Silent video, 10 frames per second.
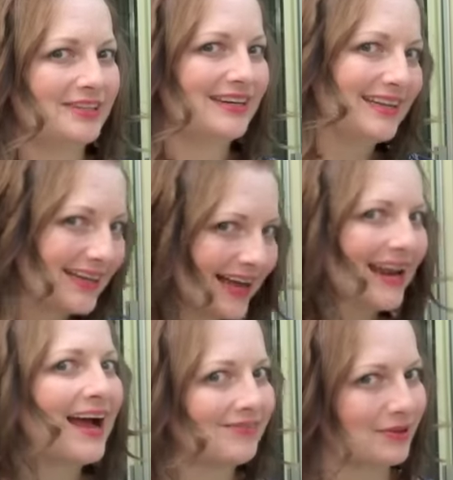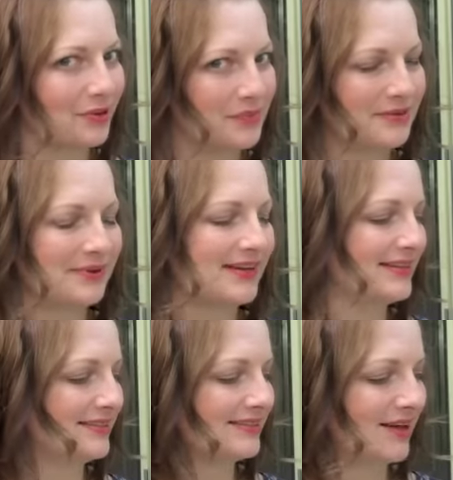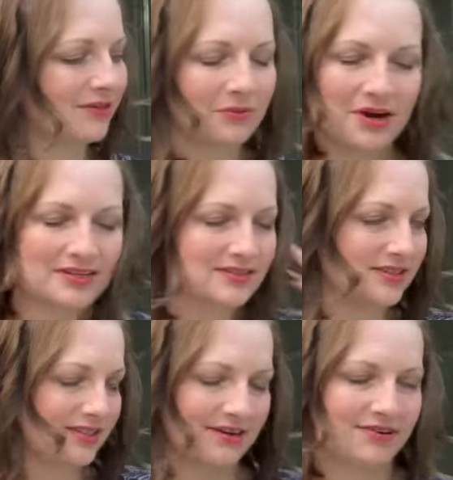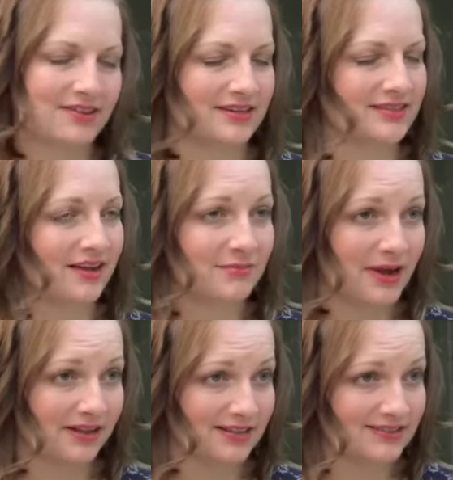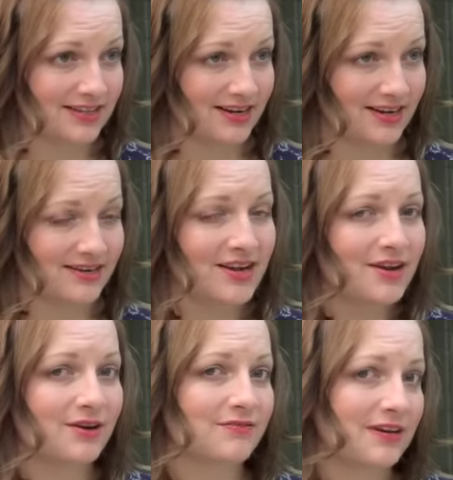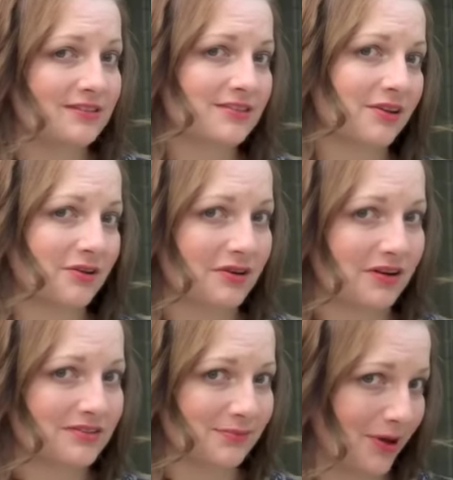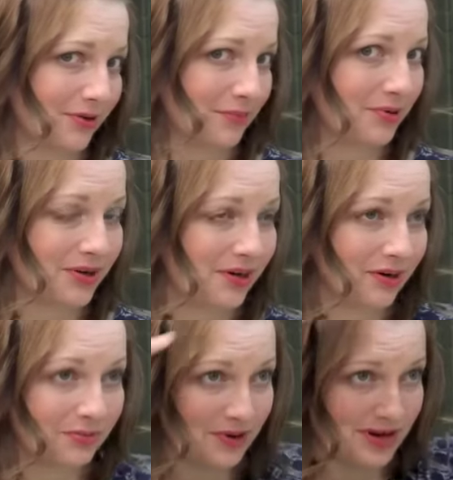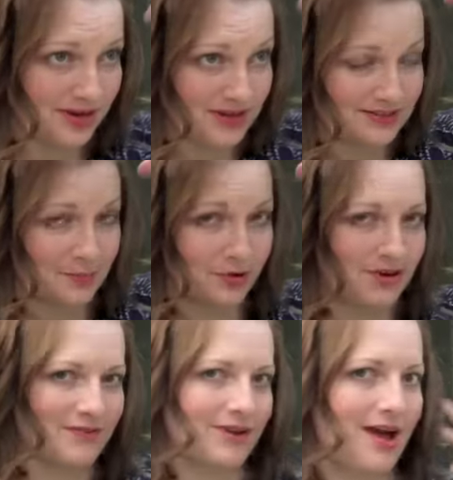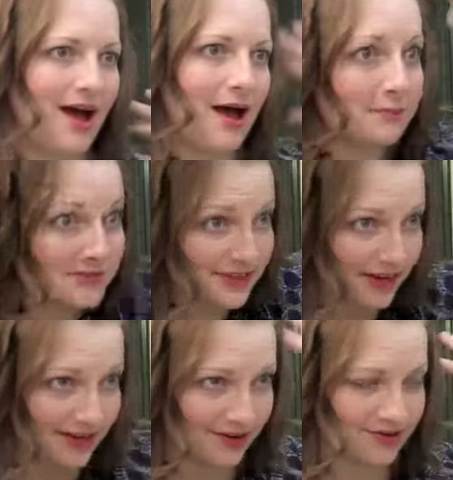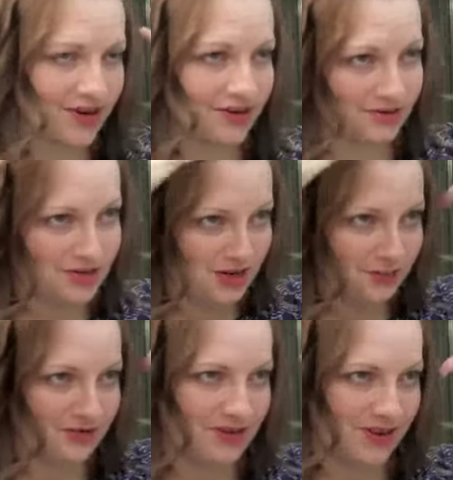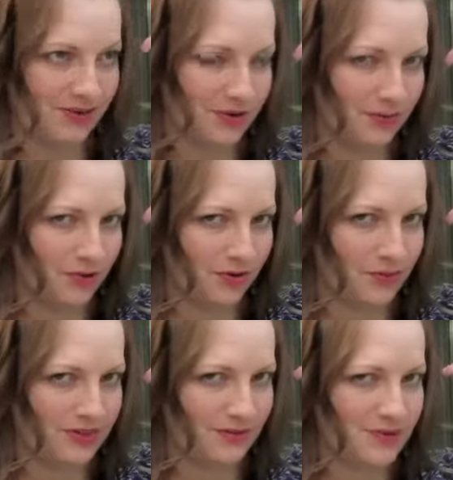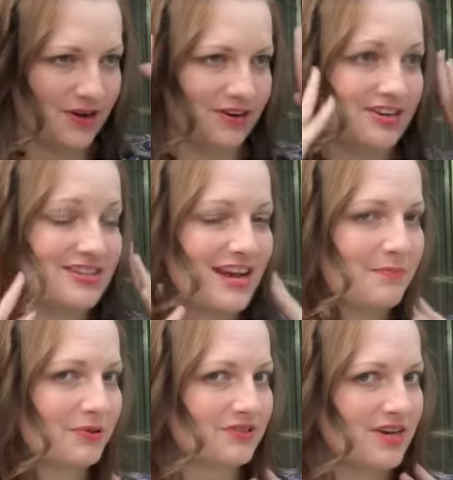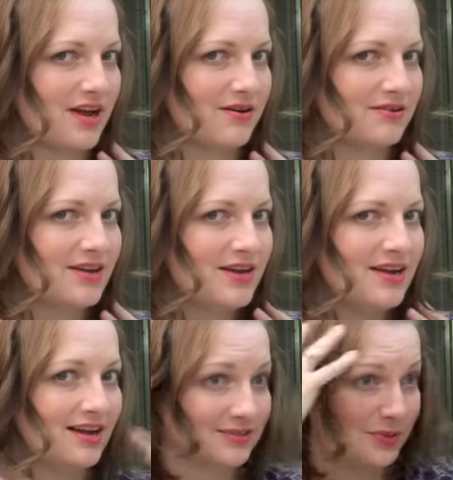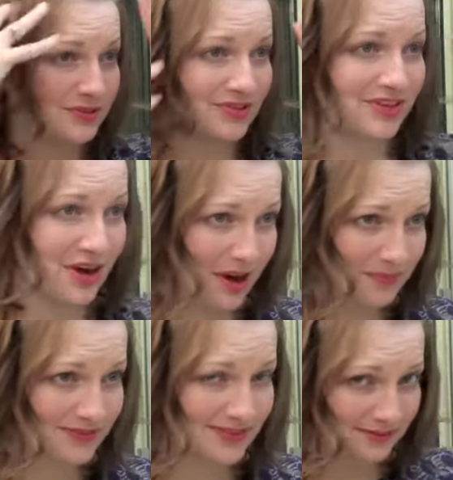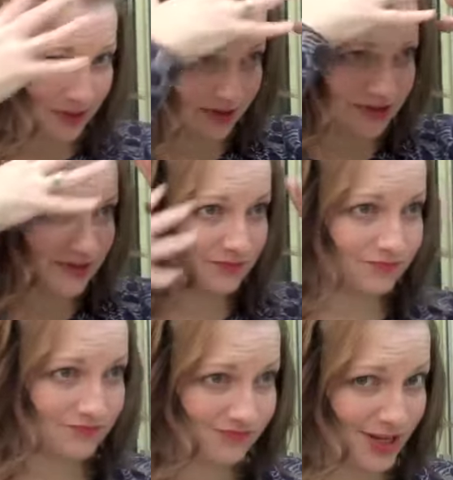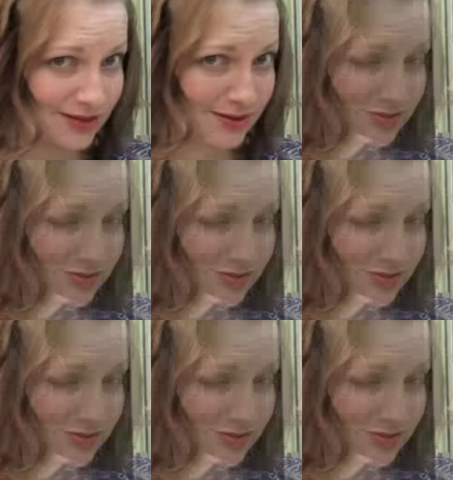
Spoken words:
you got to have a little bit, because otherwise everything's out of balance and your face is going to look smaller and prettier when it's more of an upside down triangle shape, where you've got a little more width up here and it tapers down, as opposed to the opposite where it's like